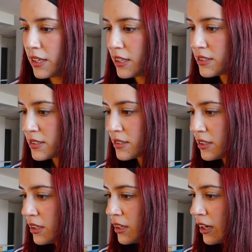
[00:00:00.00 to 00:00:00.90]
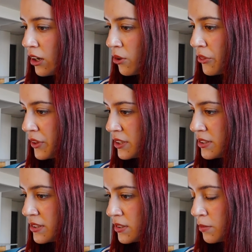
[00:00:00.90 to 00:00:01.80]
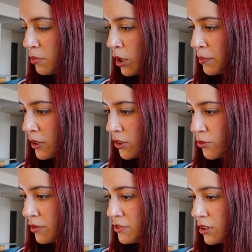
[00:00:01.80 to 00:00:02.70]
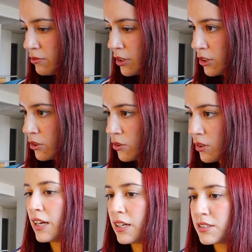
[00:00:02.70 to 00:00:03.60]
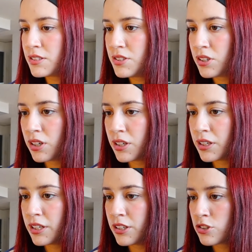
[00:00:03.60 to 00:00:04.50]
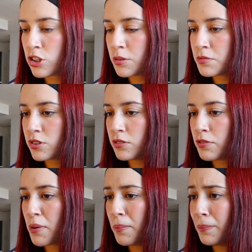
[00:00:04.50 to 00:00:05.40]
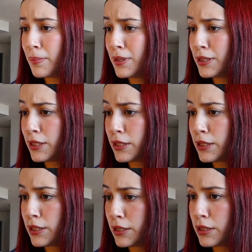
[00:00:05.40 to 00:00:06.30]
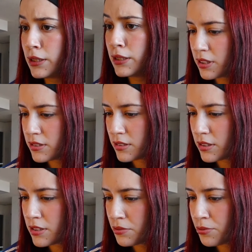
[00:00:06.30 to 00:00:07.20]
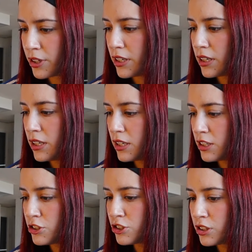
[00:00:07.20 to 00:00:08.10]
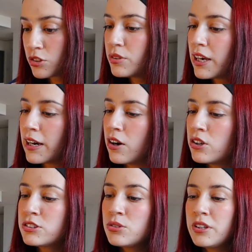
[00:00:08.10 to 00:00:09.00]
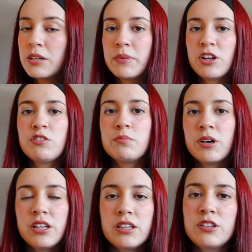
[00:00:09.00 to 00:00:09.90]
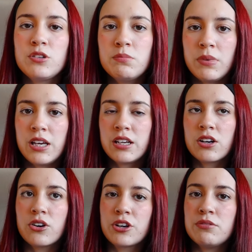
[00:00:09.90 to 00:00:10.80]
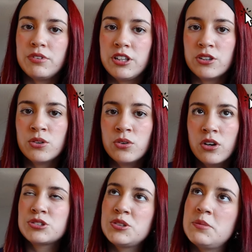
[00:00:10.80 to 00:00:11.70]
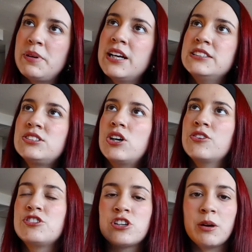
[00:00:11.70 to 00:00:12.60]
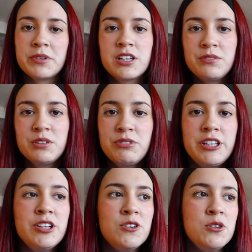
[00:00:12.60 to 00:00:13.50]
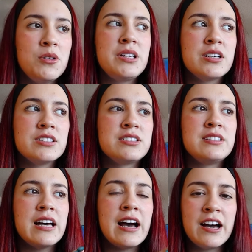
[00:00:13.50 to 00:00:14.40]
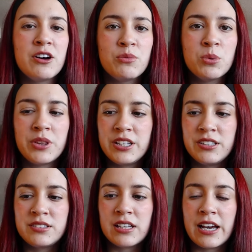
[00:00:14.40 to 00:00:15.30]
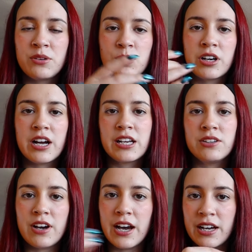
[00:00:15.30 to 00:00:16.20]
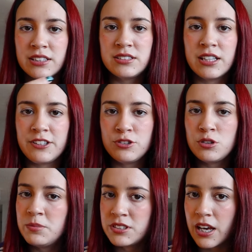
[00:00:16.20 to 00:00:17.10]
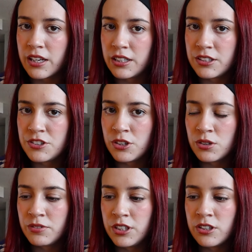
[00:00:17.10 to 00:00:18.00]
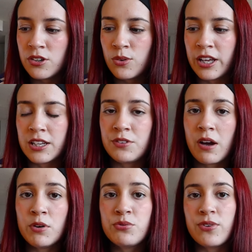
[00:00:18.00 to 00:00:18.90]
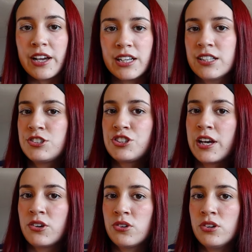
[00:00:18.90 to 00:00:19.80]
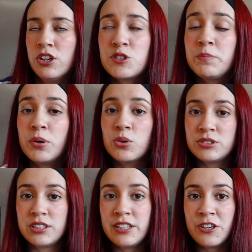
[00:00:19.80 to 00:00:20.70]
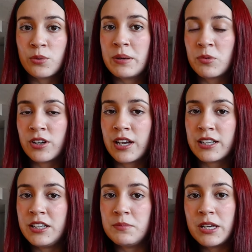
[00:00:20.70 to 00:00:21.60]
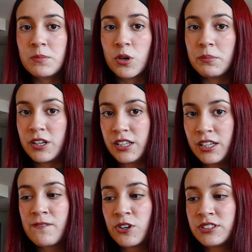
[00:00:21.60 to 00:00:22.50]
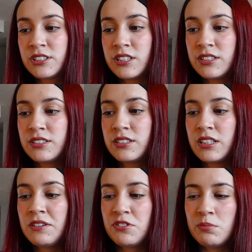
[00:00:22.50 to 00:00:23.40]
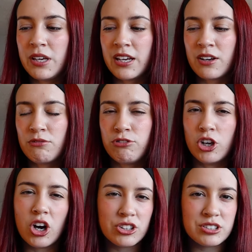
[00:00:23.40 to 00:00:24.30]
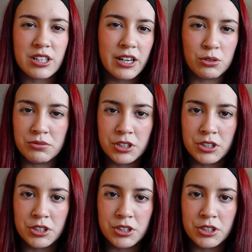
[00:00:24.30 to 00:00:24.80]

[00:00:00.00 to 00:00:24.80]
Let's see how this popular thrifting video has done in terms of money because it's a different niche. So yeah, also the amount of money that you make on a video also depends on the topic of the video because that will then decide what kind of ads that YouTube is adding into your video. Like if you have a finance channel, supposedly you're way more likely to make more money versus if you make vlog style